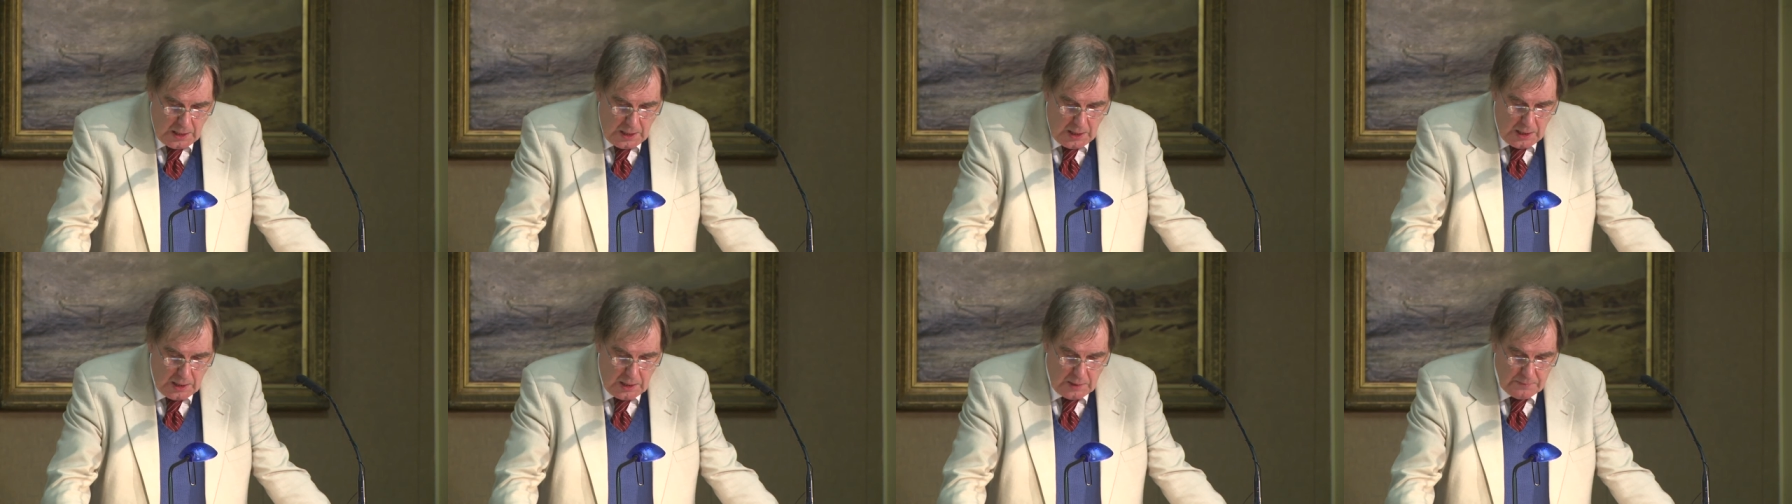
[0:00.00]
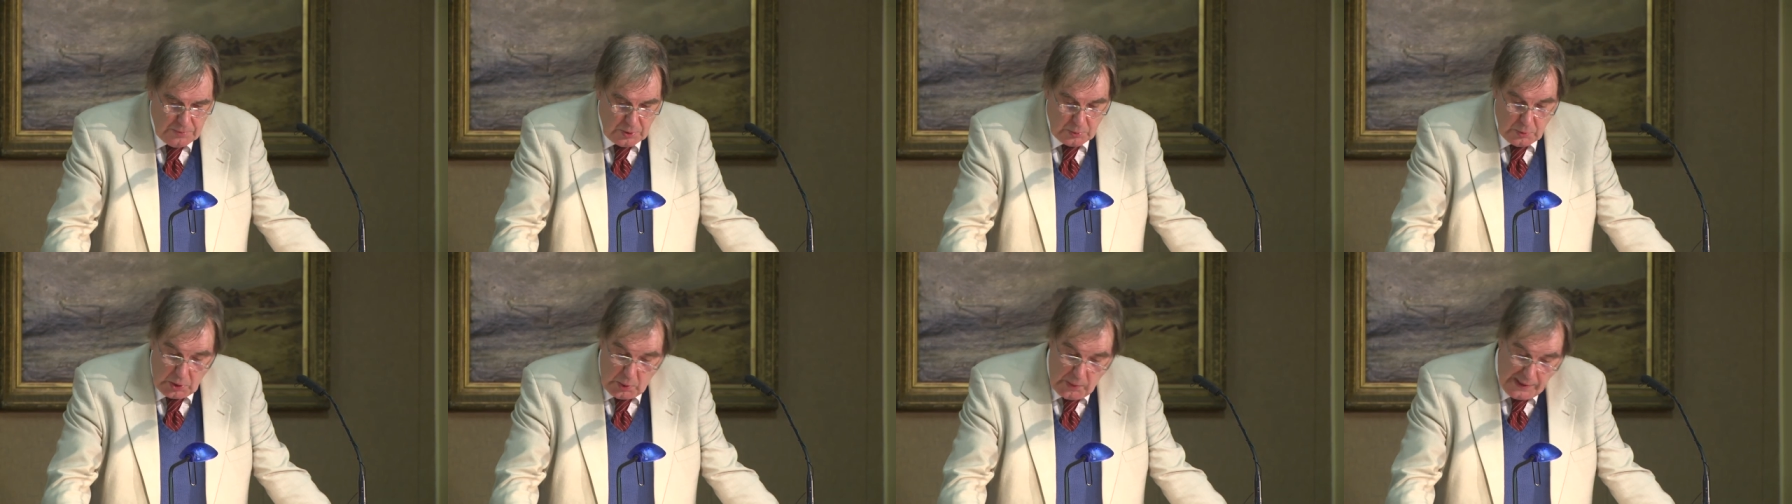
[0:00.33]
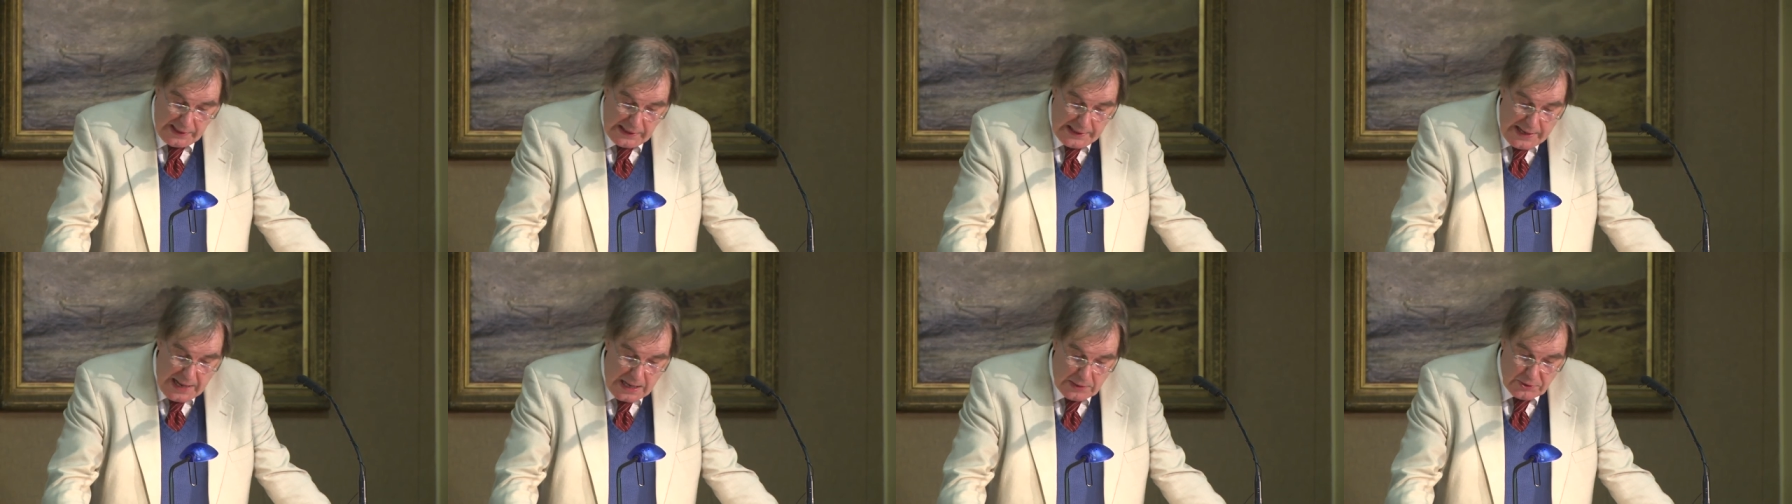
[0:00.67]
uh, but were
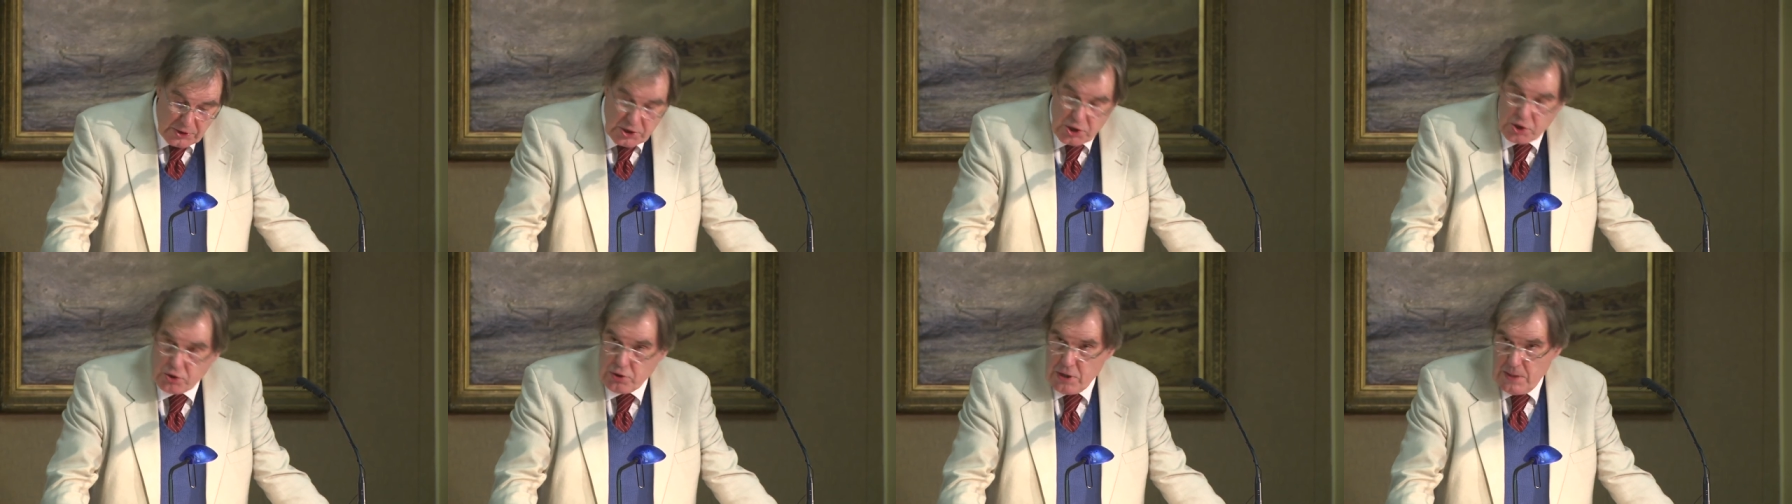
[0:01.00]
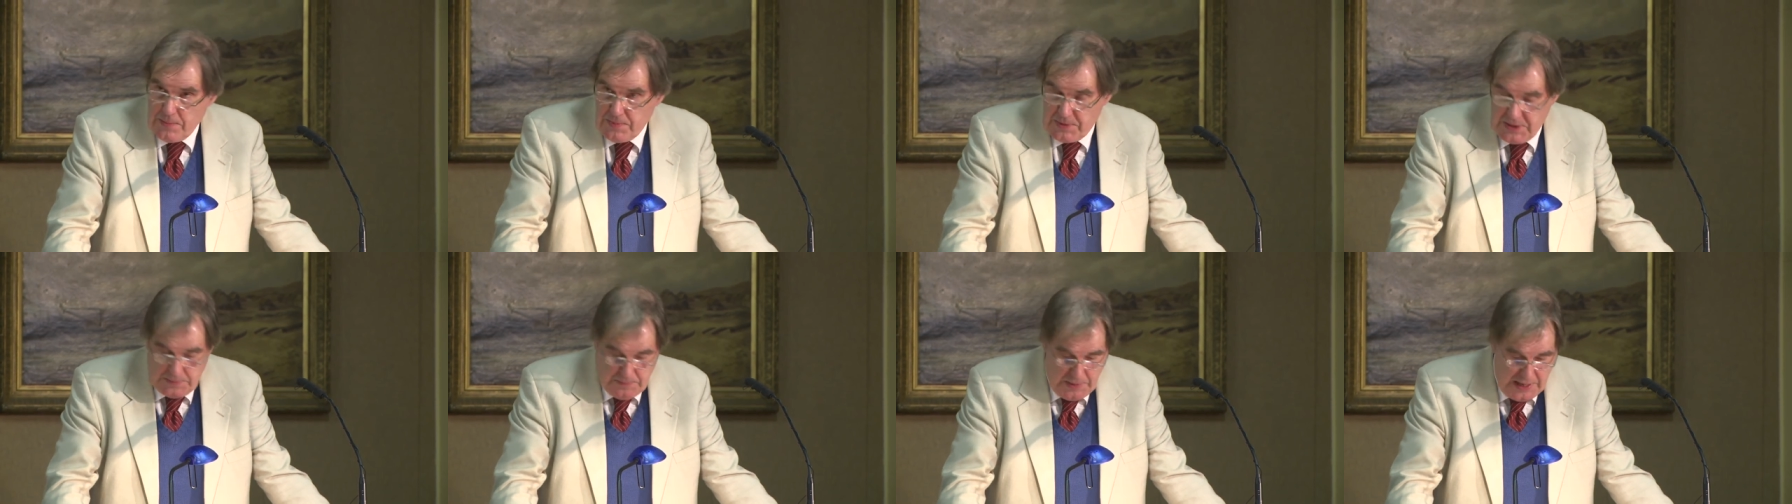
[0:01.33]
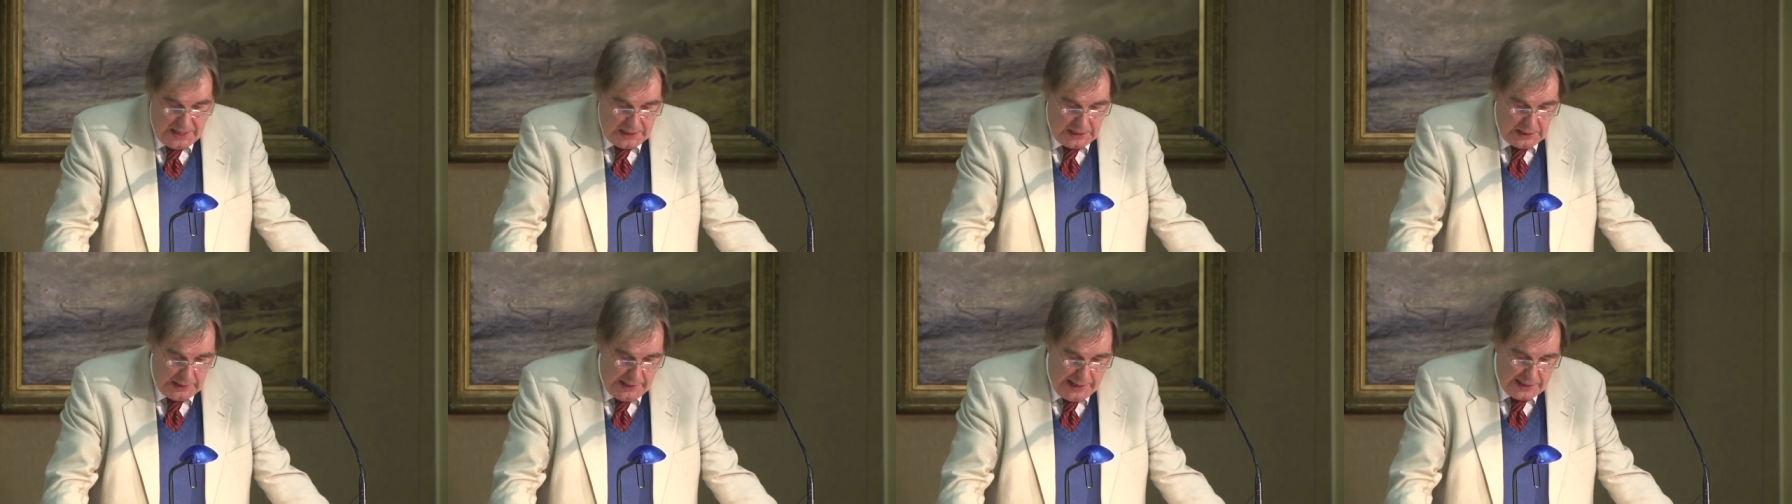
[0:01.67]
quickly outstripped
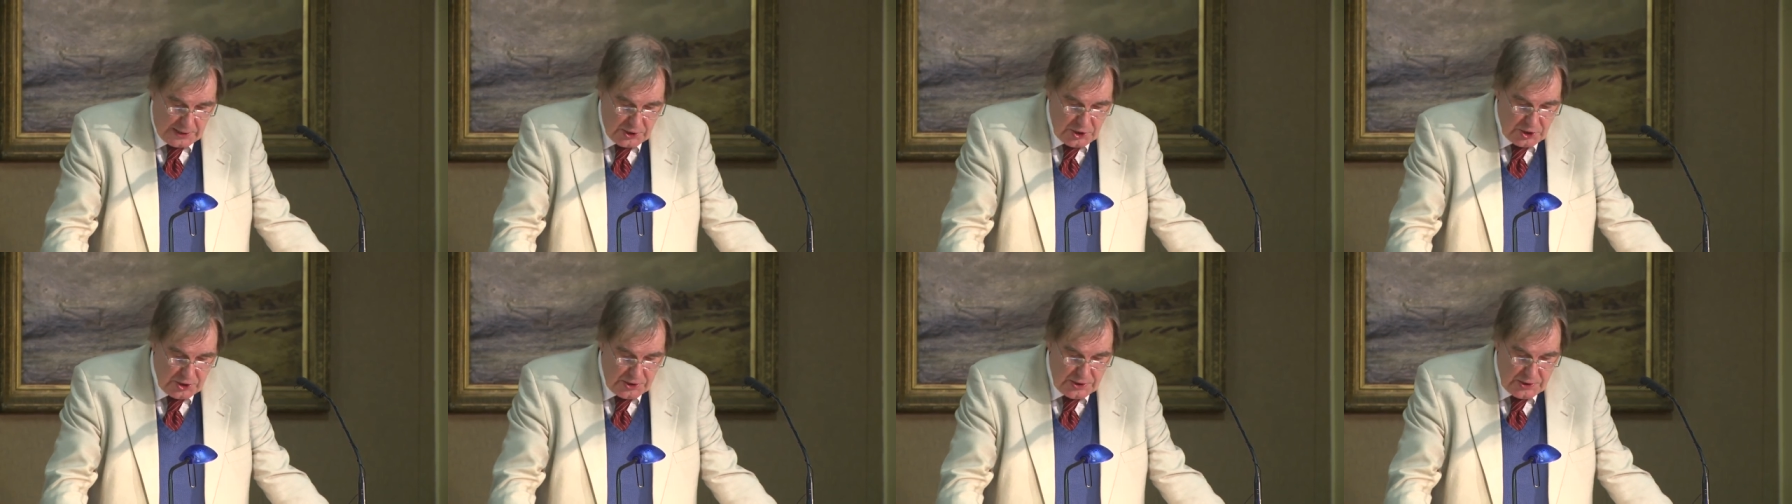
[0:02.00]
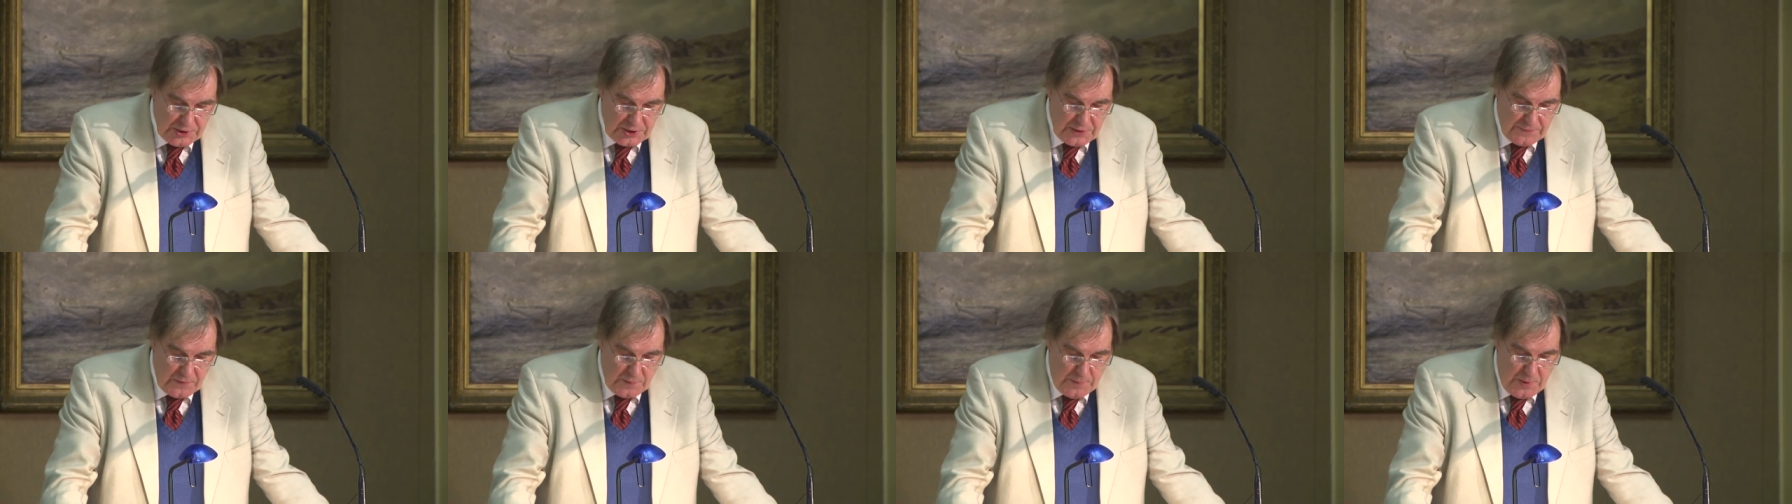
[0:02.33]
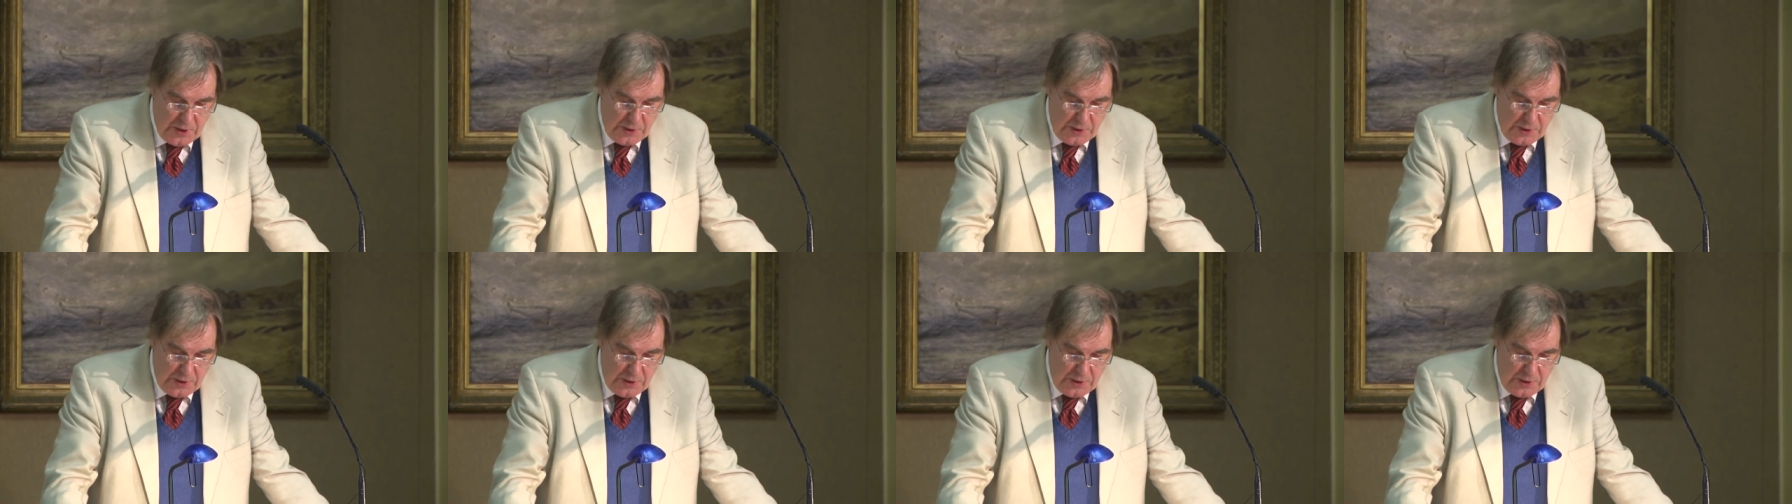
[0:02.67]
by collections of the